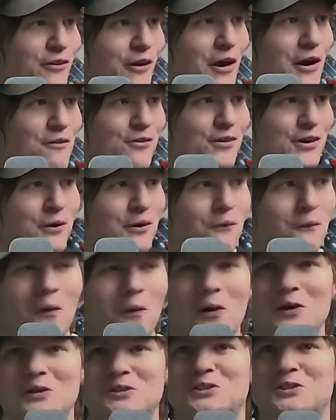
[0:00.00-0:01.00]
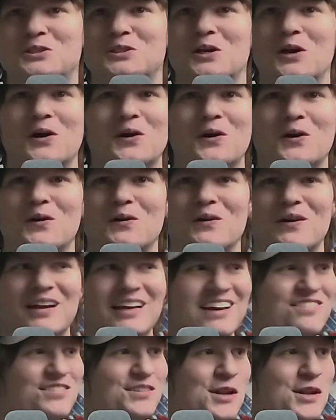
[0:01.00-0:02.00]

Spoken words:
every award show. And